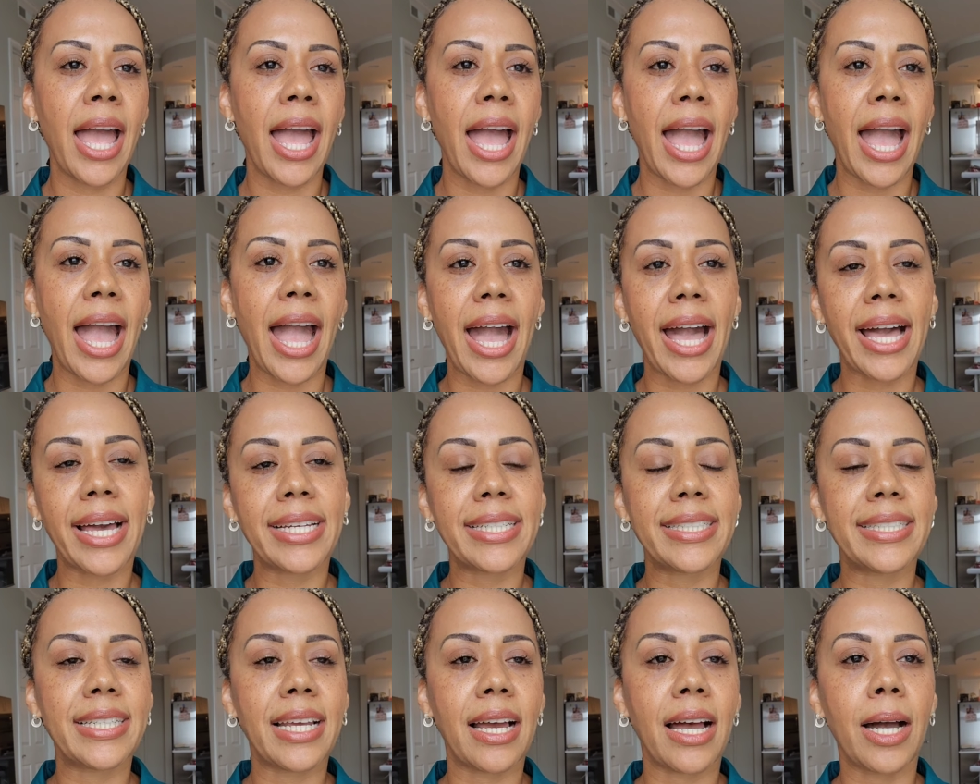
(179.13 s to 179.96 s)

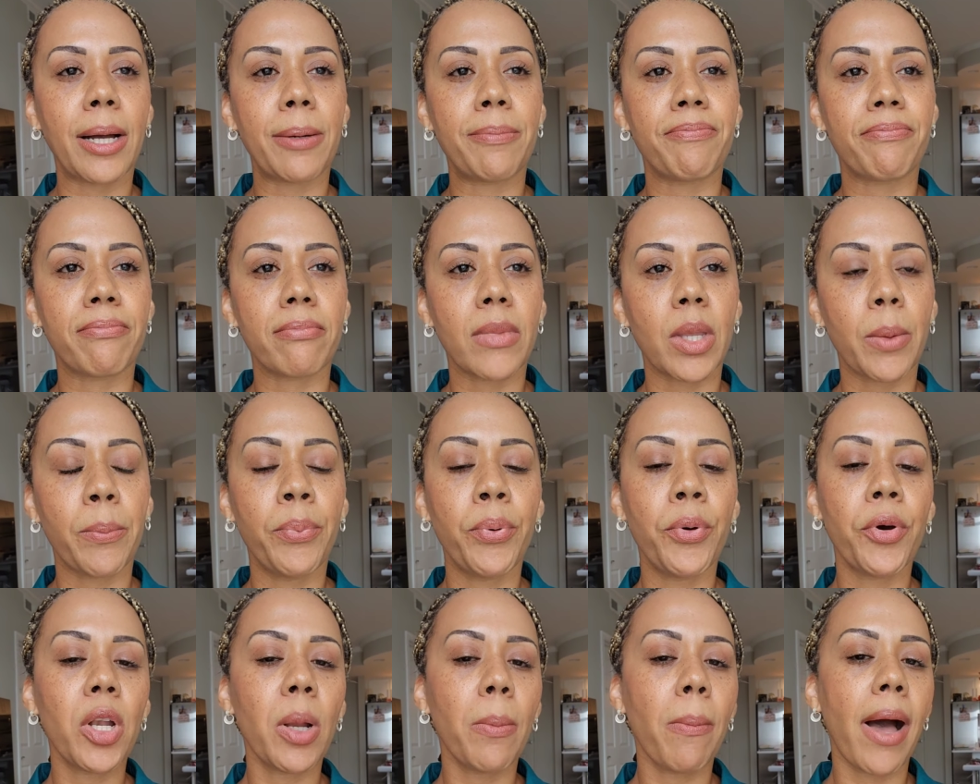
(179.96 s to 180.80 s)
had
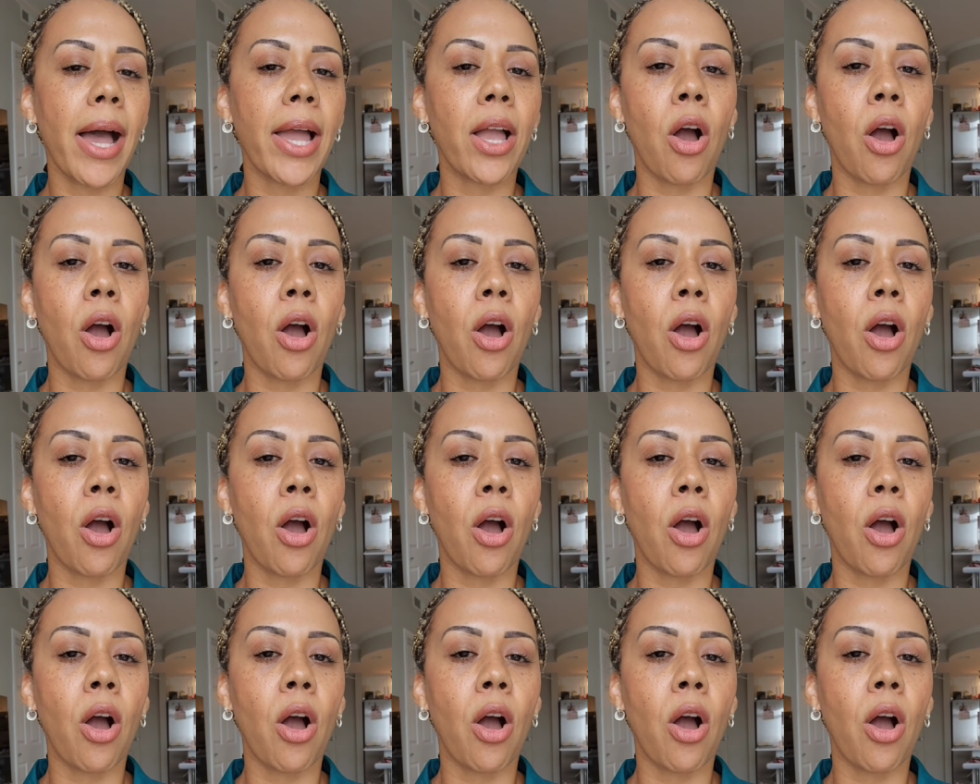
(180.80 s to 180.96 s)
put in my